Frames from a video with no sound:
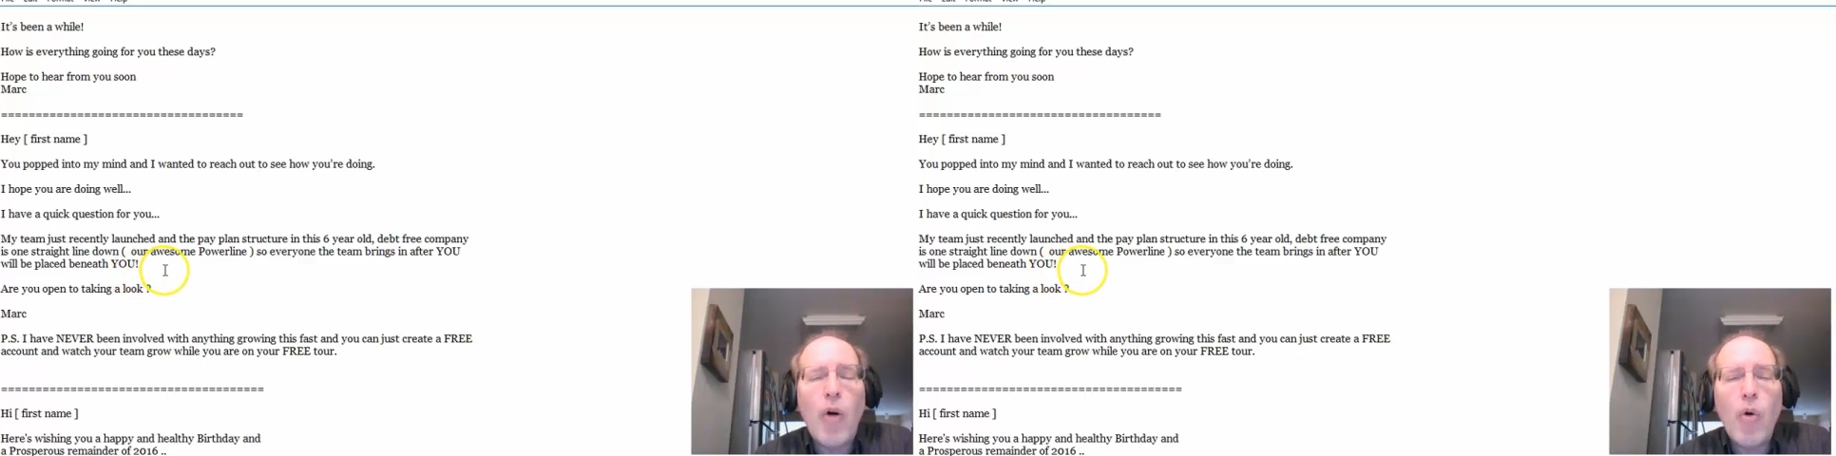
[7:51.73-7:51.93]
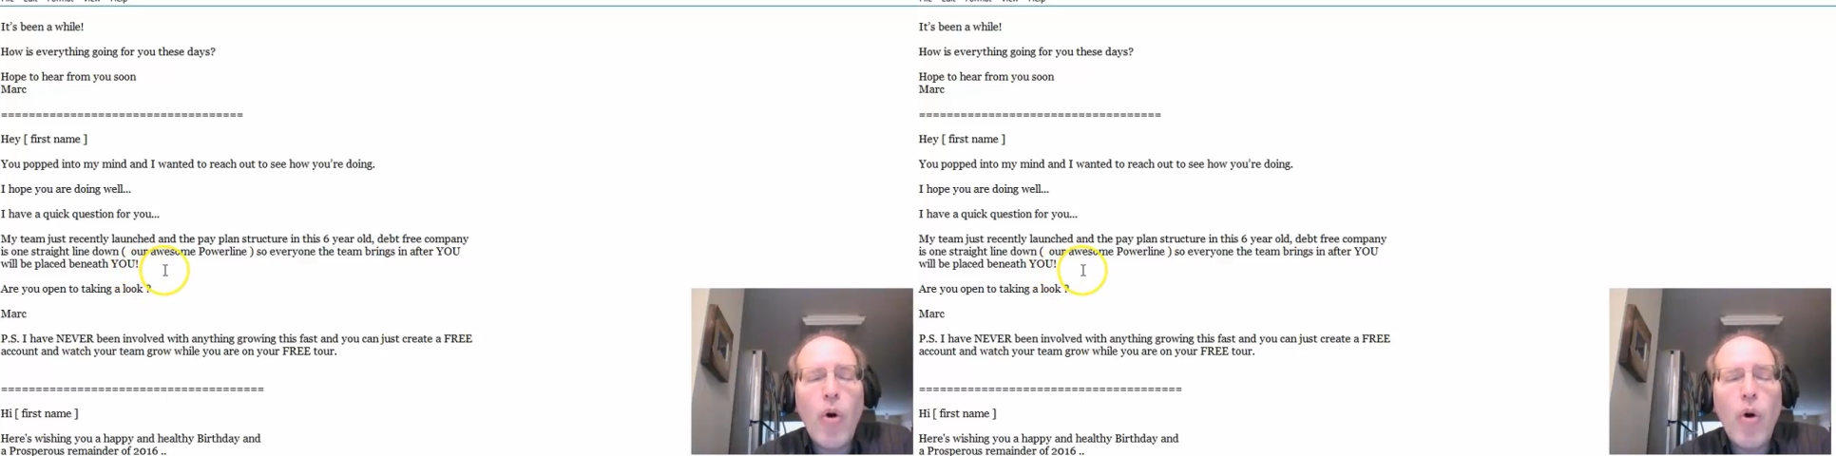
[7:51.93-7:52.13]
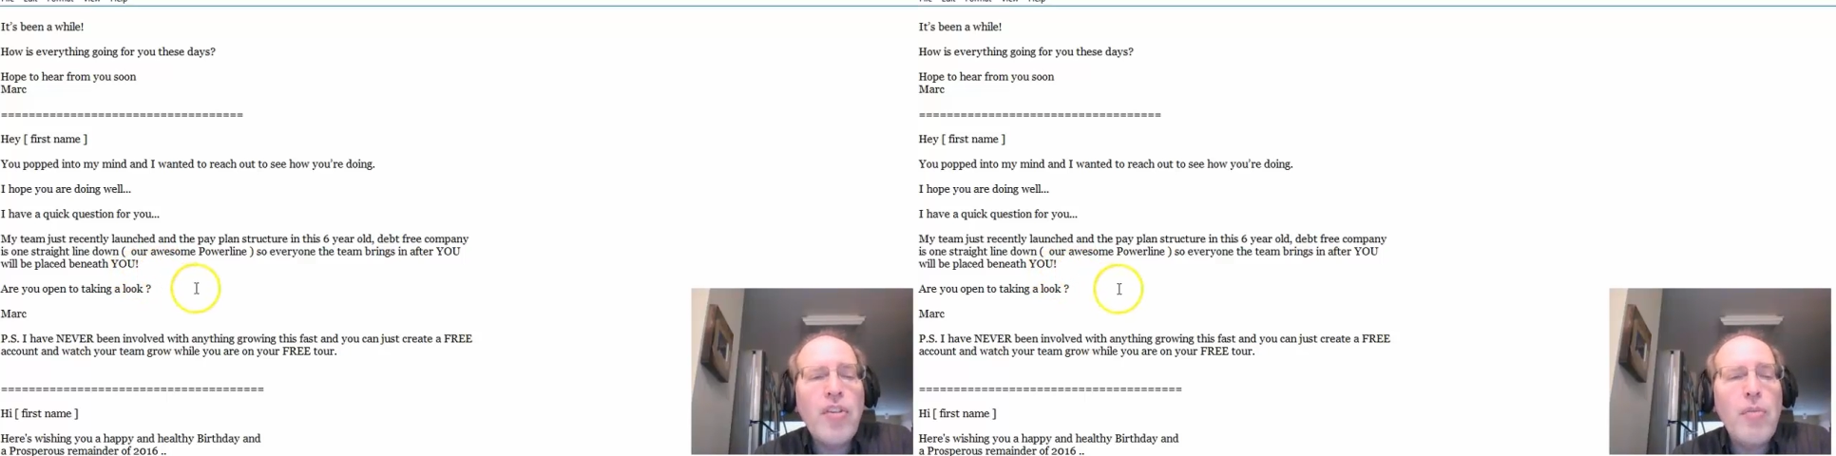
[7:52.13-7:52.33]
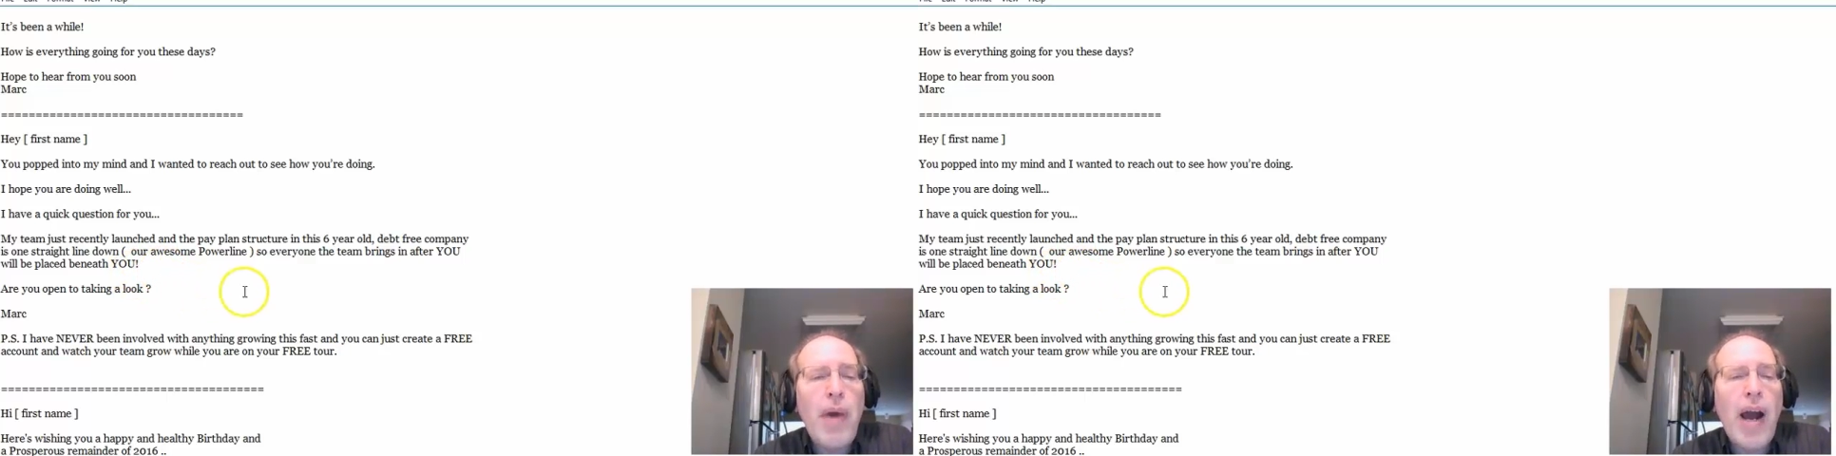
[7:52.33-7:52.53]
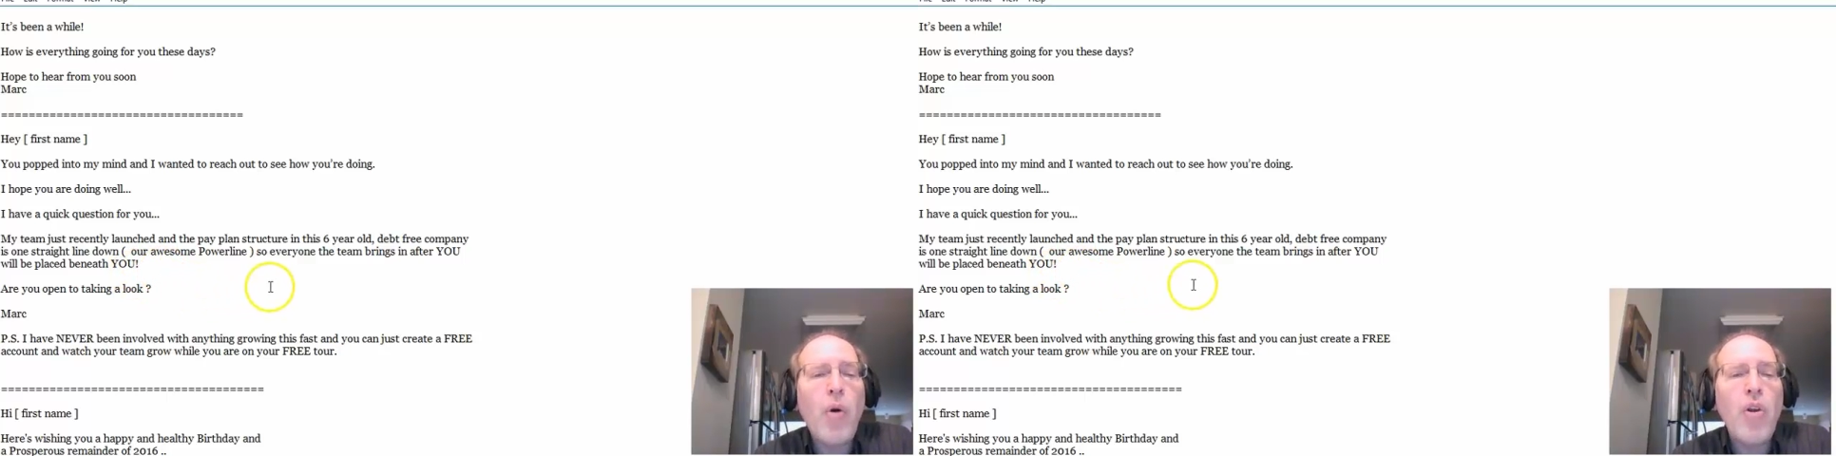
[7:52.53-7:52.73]
our awesome
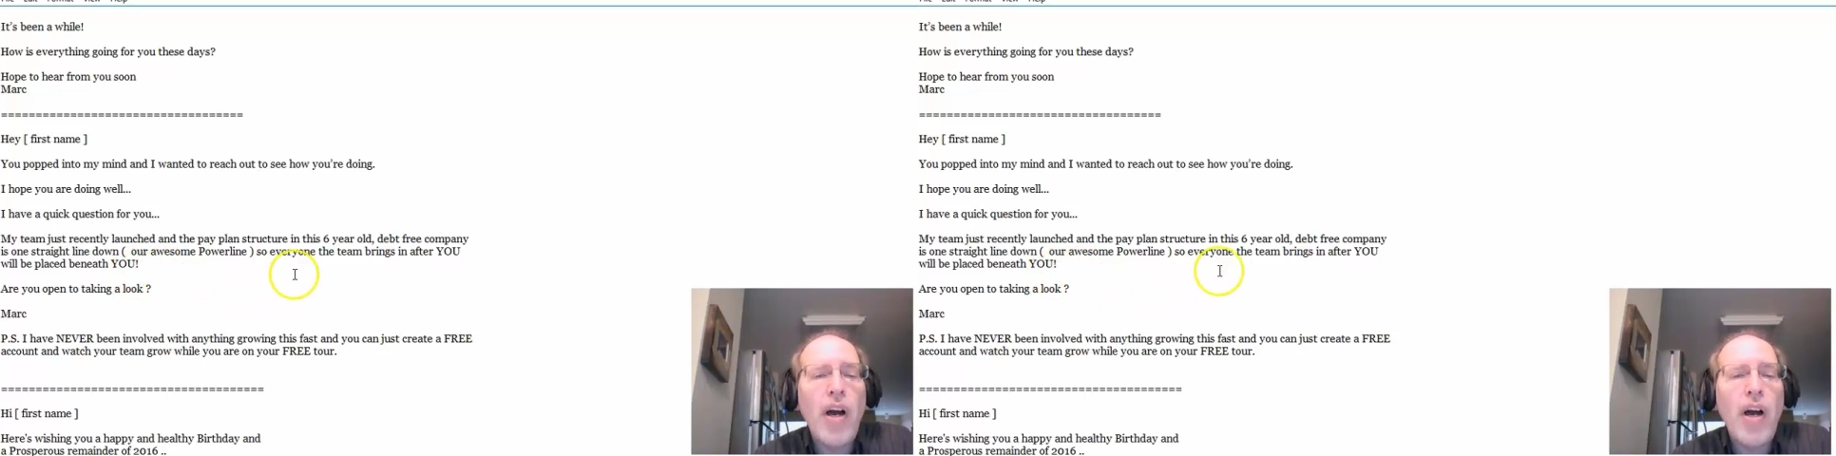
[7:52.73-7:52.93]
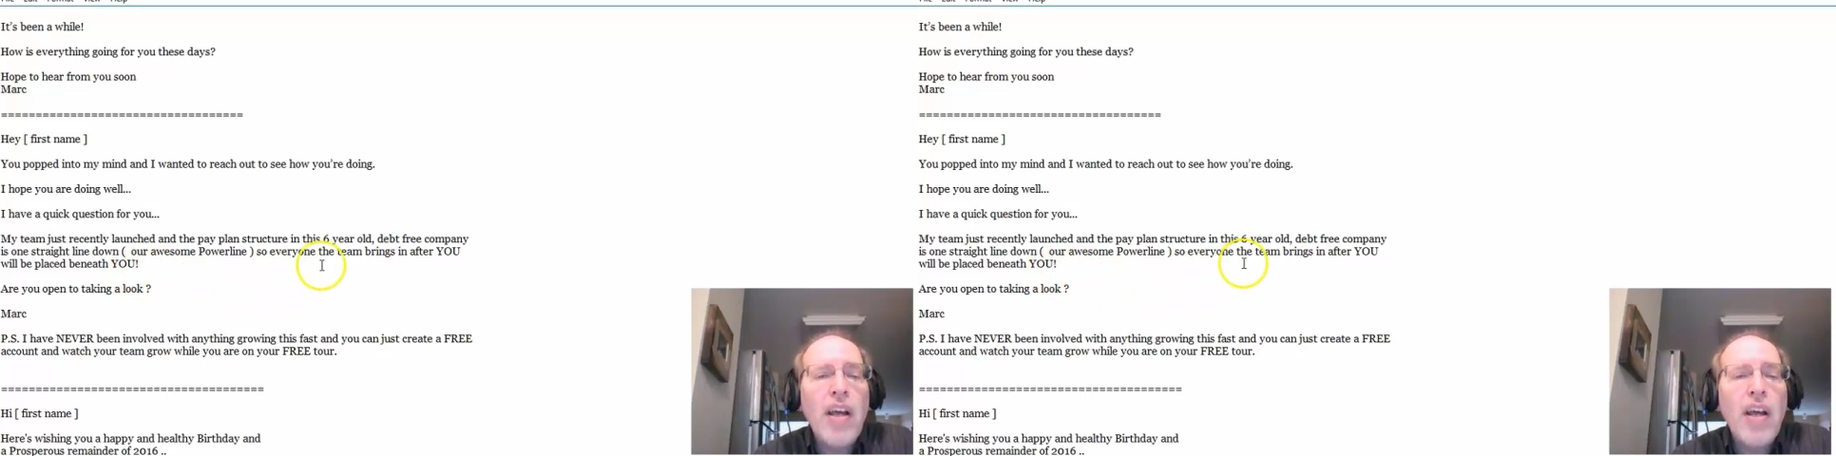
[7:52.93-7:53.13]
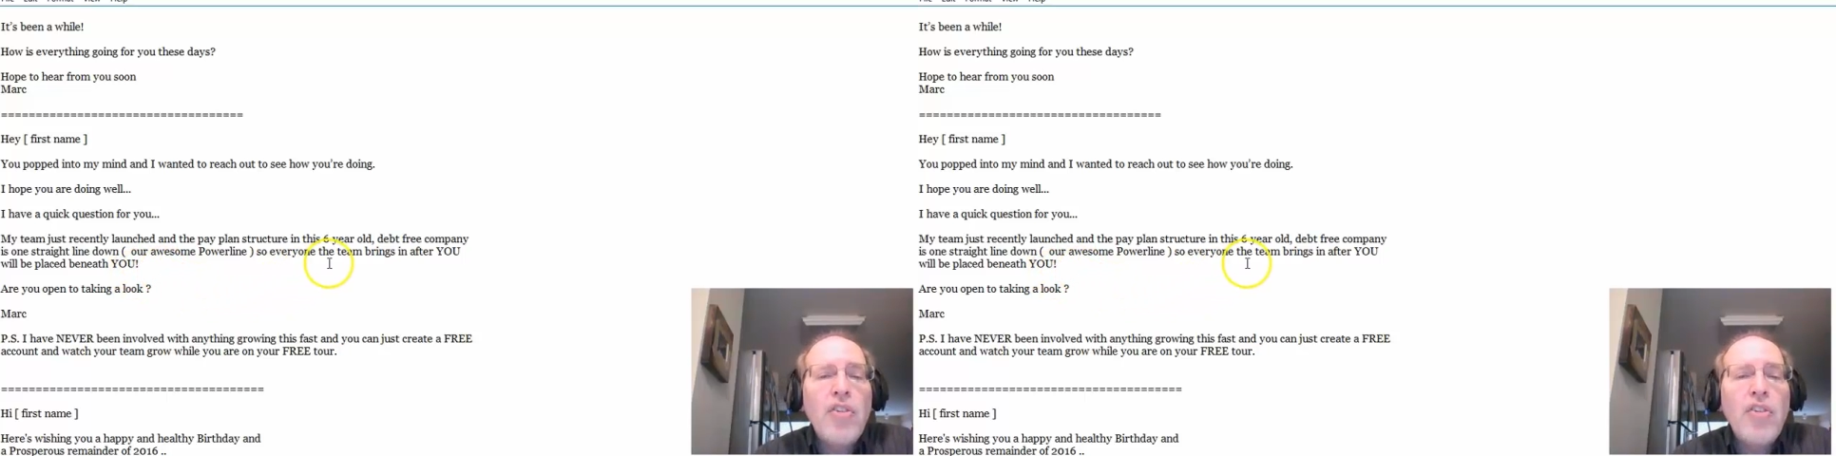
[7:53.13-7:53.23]
power line.